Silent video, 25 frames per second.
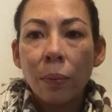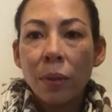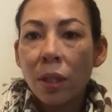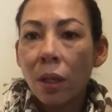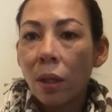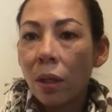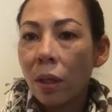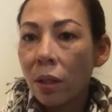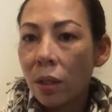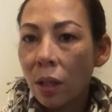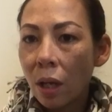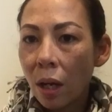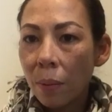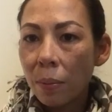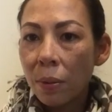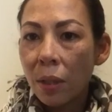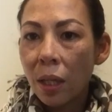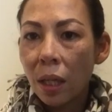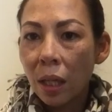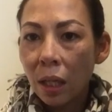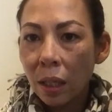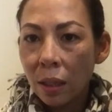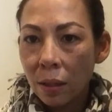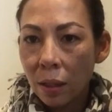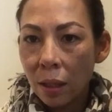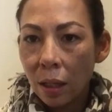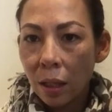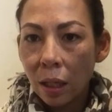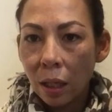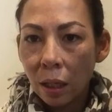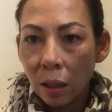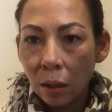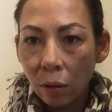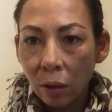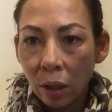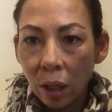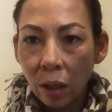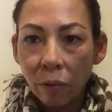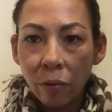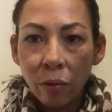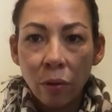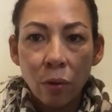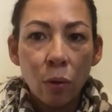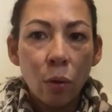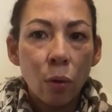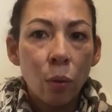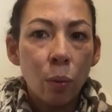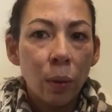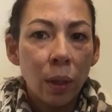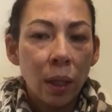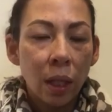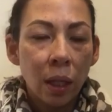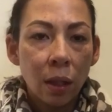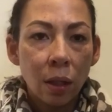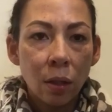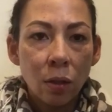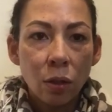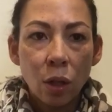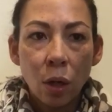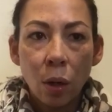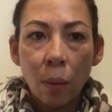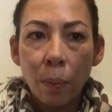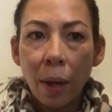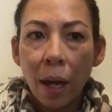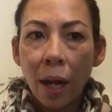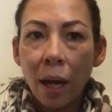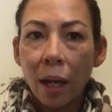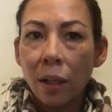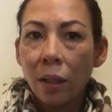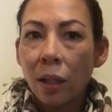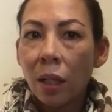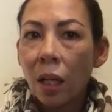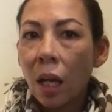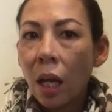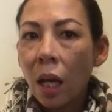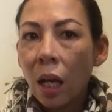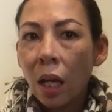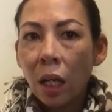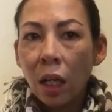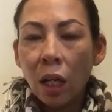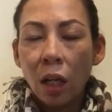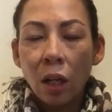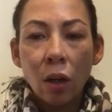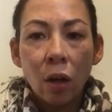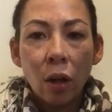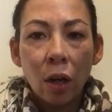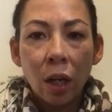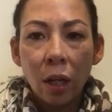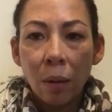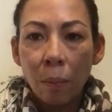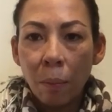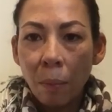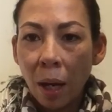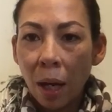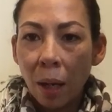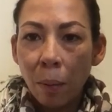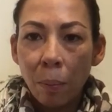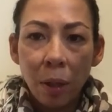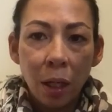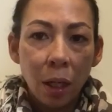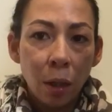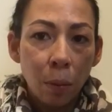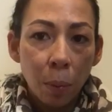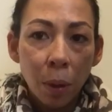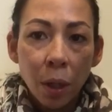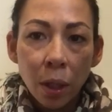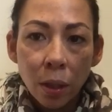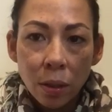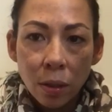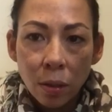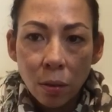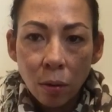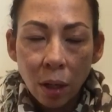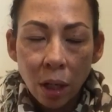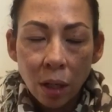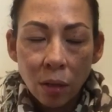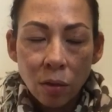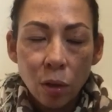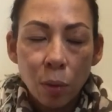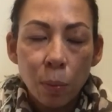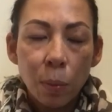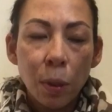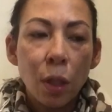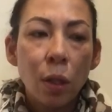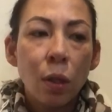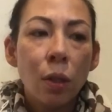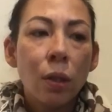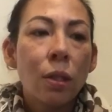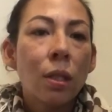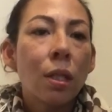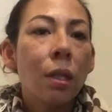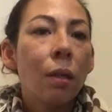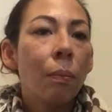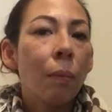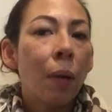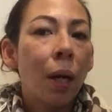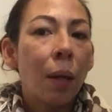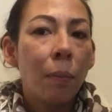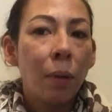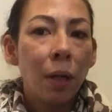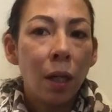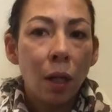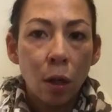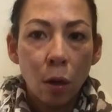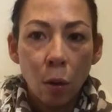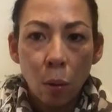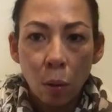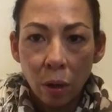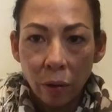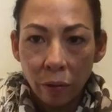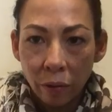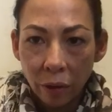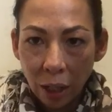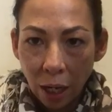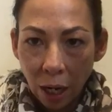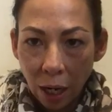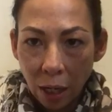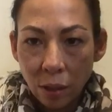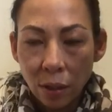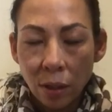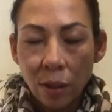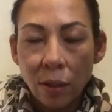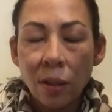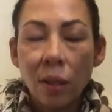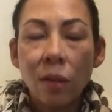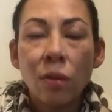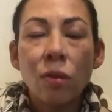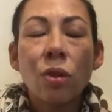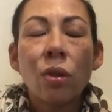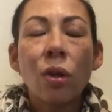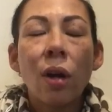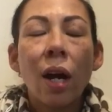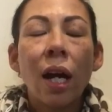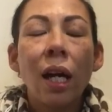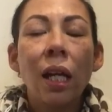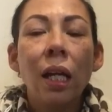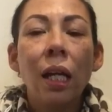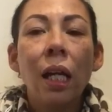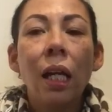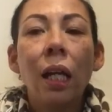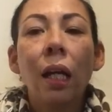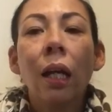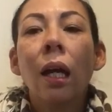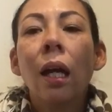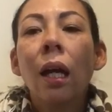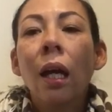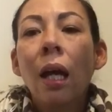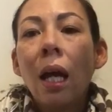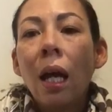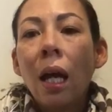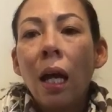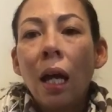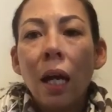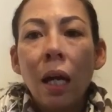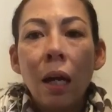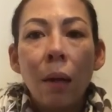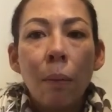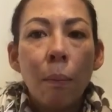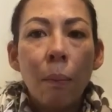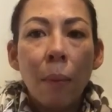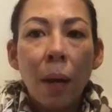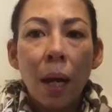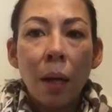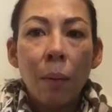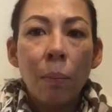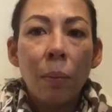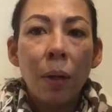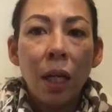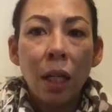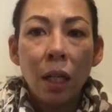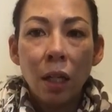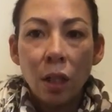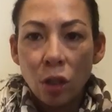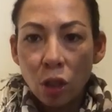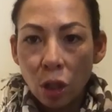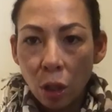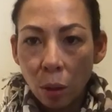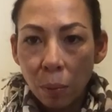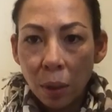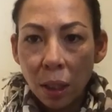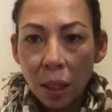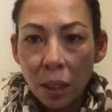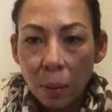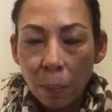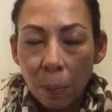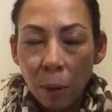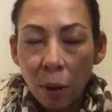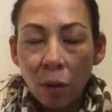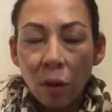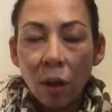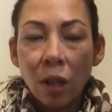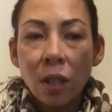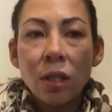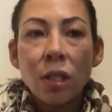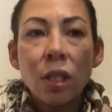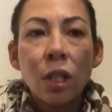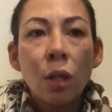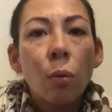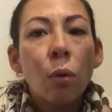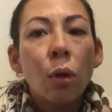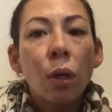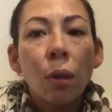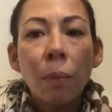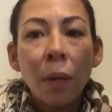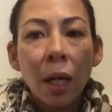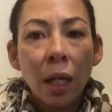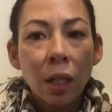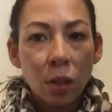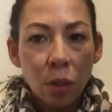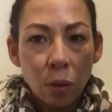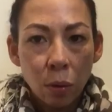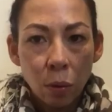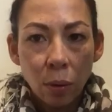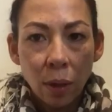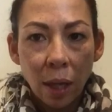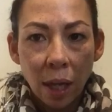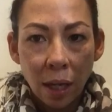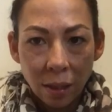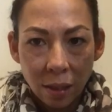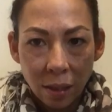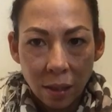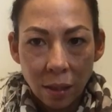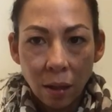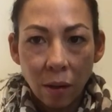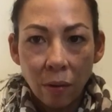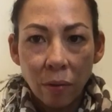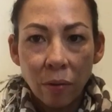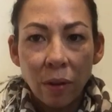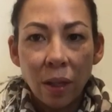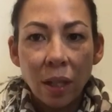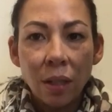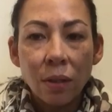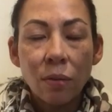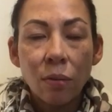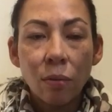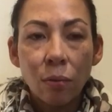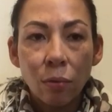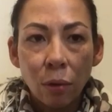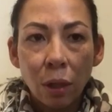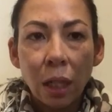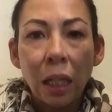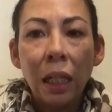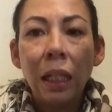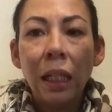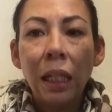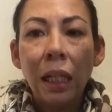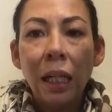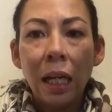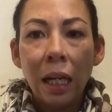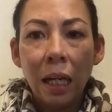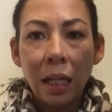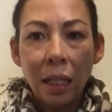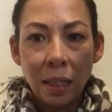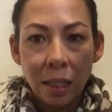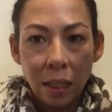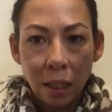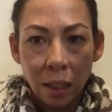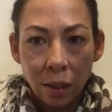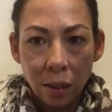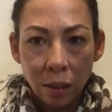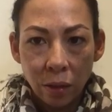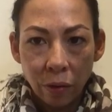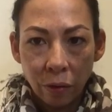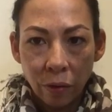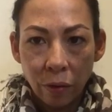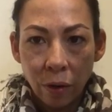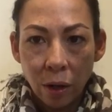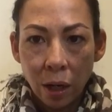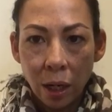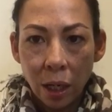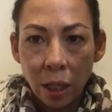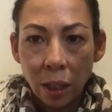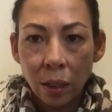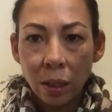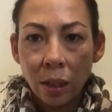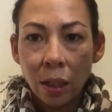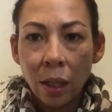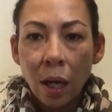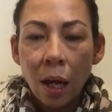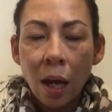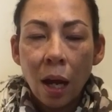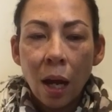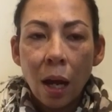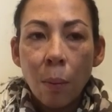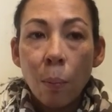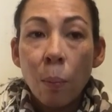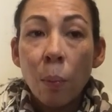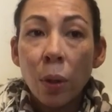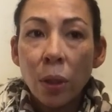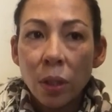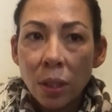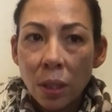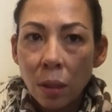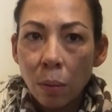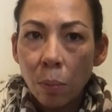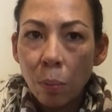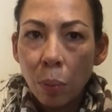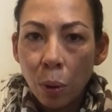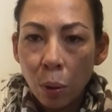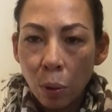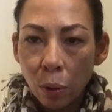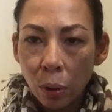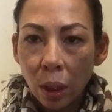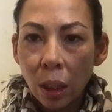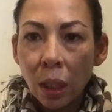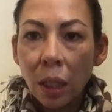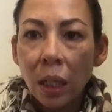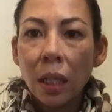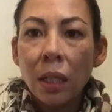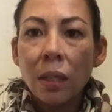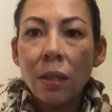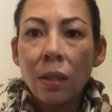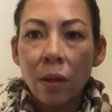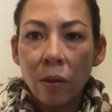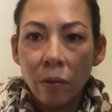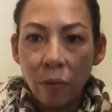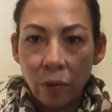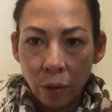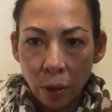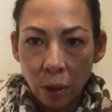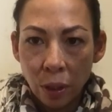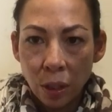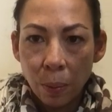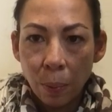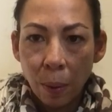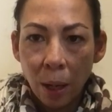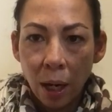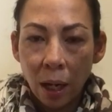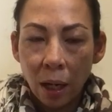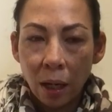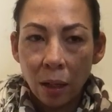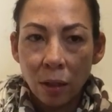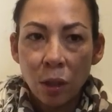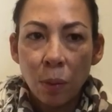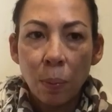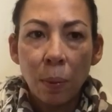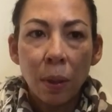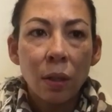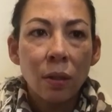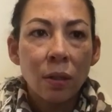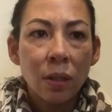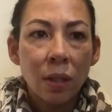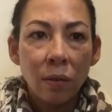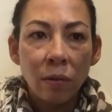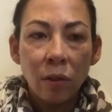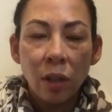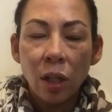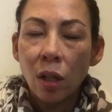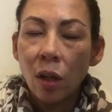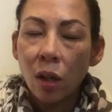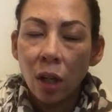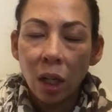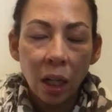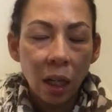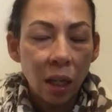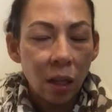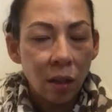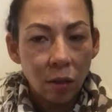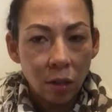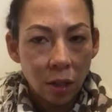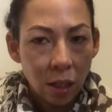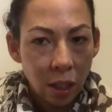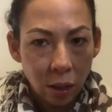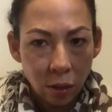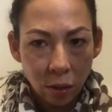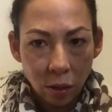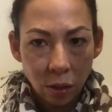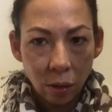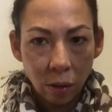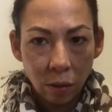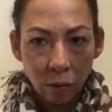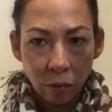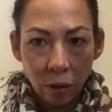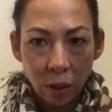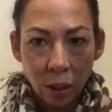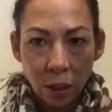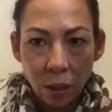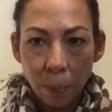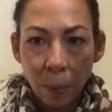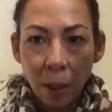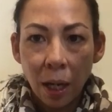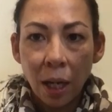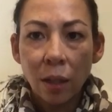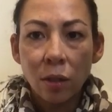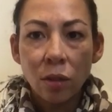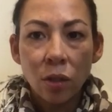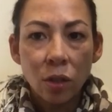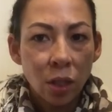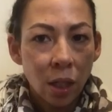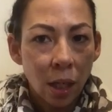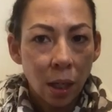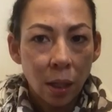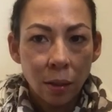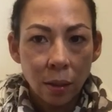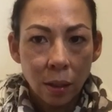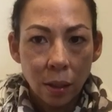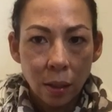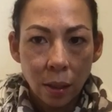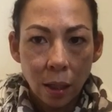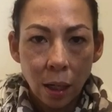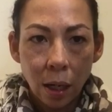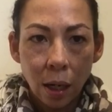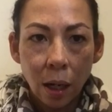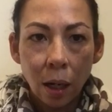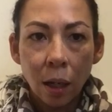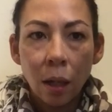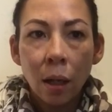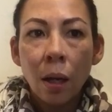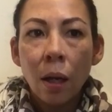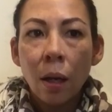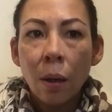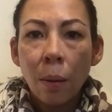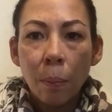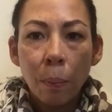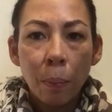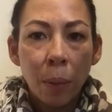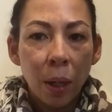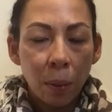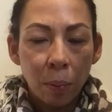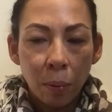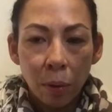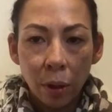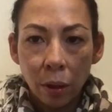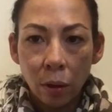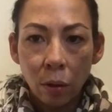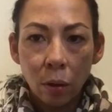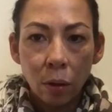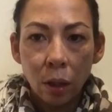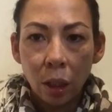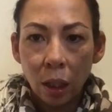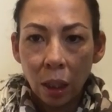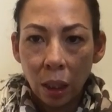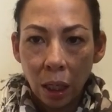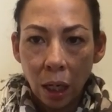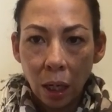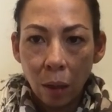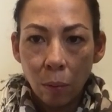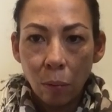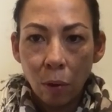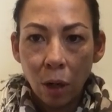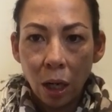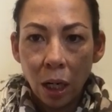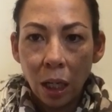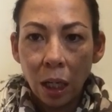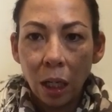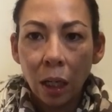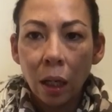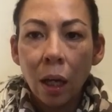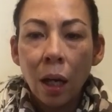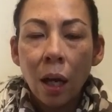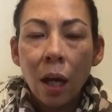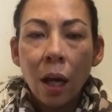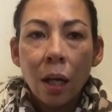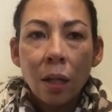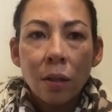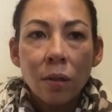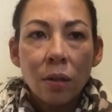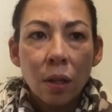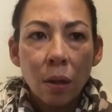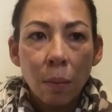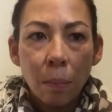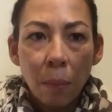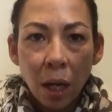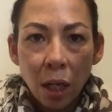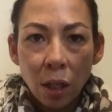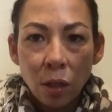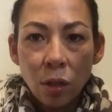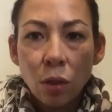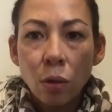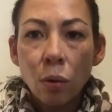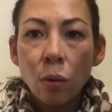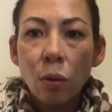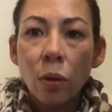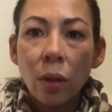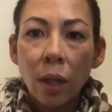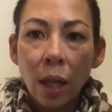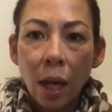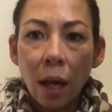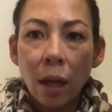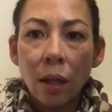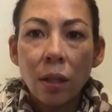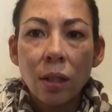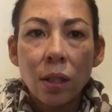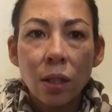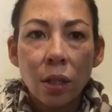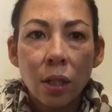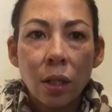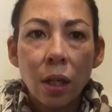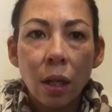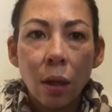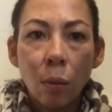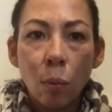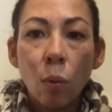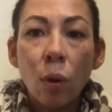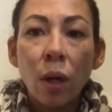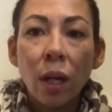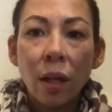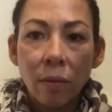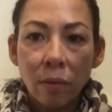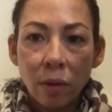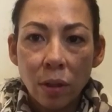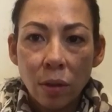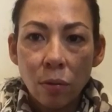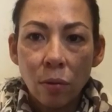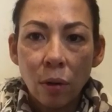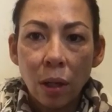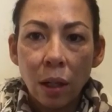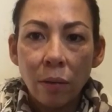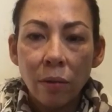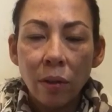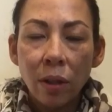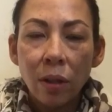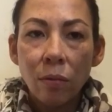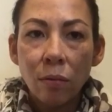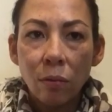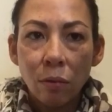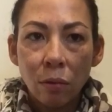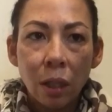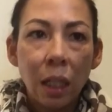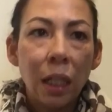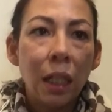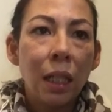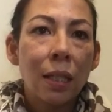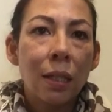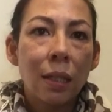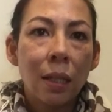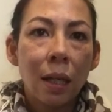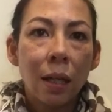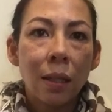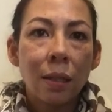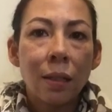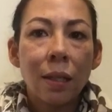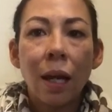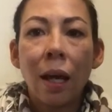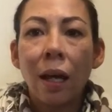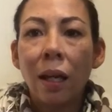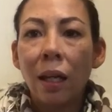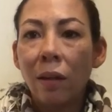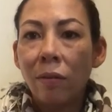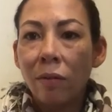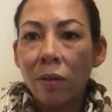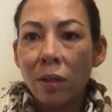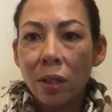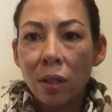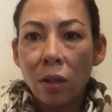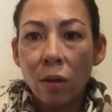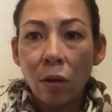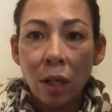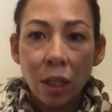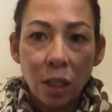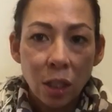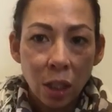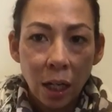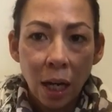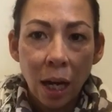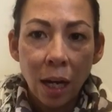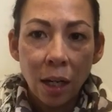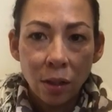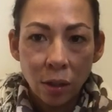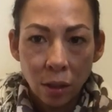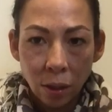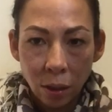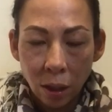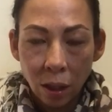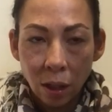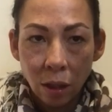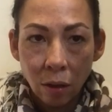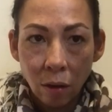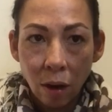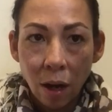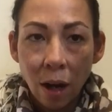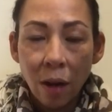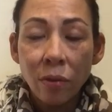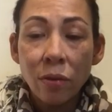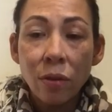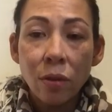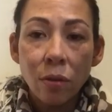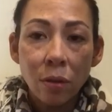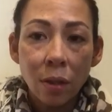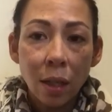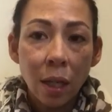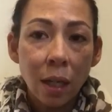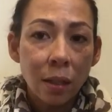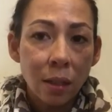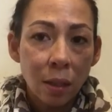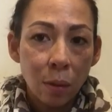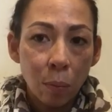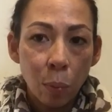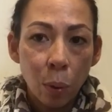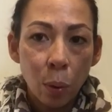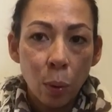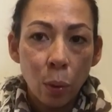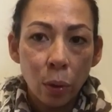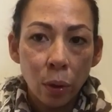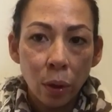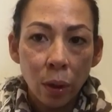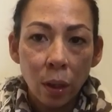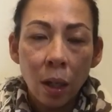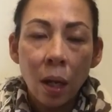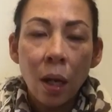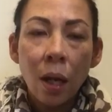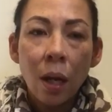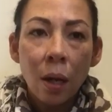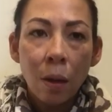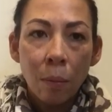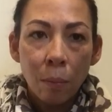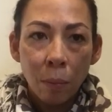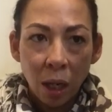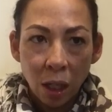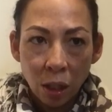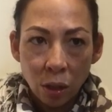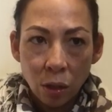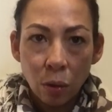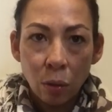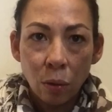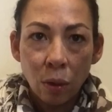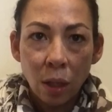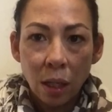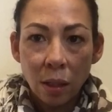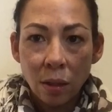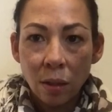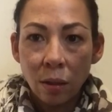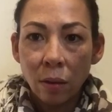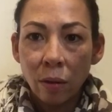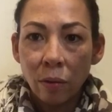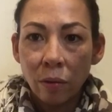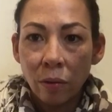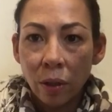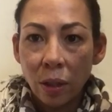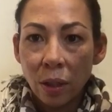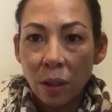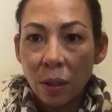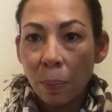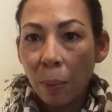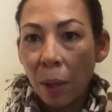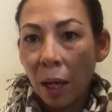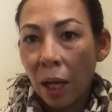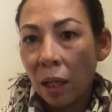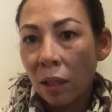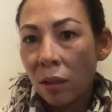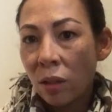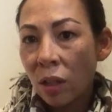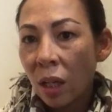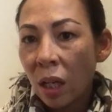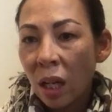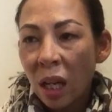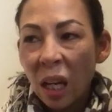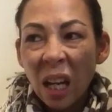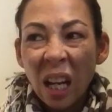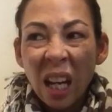So the types of things that they're looking for within the job ad, you know, it may be your personal attributes, it may be your qualifications and training, it may be your job experience. You want to make sure that stuff is really easy to find. Most important is the first page, because if you don't get their attention on the first page, chances are people are not going to keep reading. So make sure that whatever's relevant really stands out. If it's your education that they're after and that's important, make sure that's on the first page.